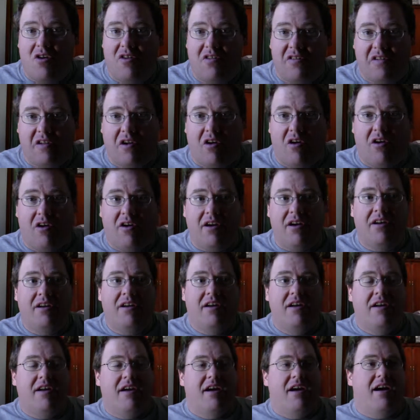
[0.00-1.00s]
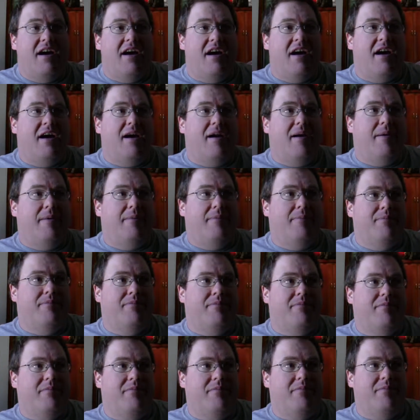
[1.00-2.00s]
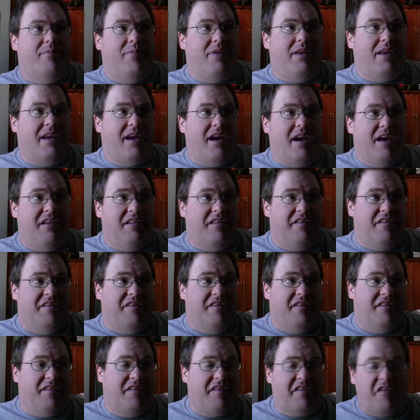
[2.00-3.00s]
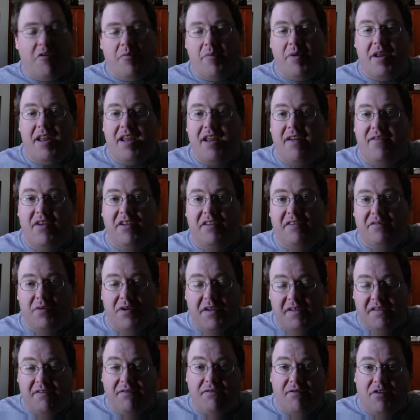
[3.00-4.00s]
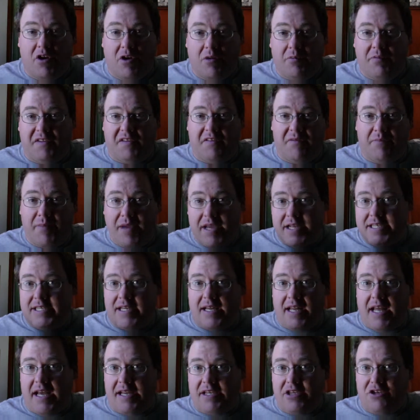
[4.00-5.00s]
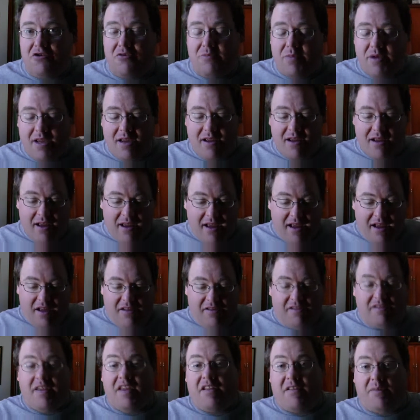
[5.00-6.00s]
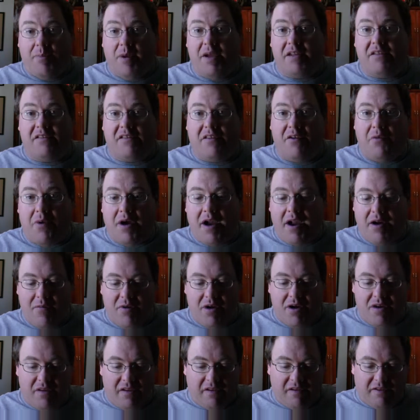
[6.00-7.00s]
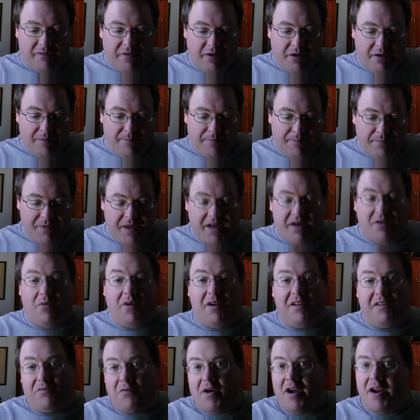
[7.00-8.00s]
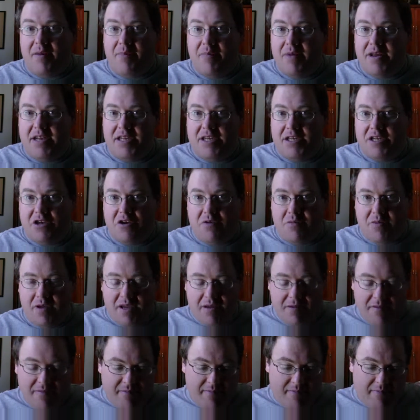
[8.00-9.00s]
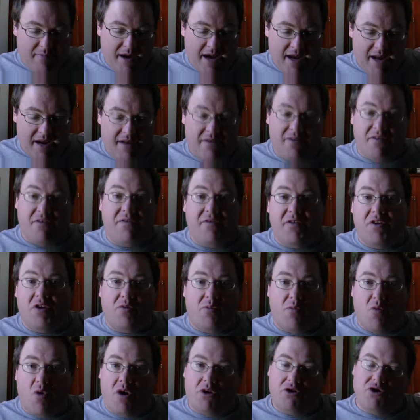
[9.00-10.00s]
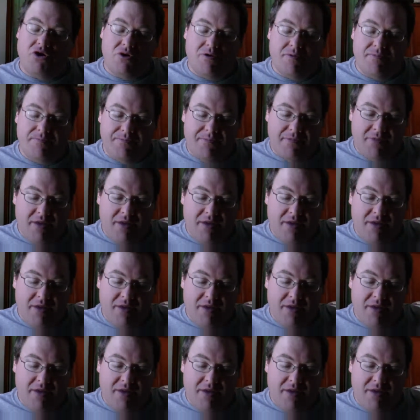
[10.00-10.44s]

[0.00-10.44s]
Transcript: Herzog because so many of his recent films have meant a lot to me. So that's basically why I rented this film. And it was recommended to me by another film watcher.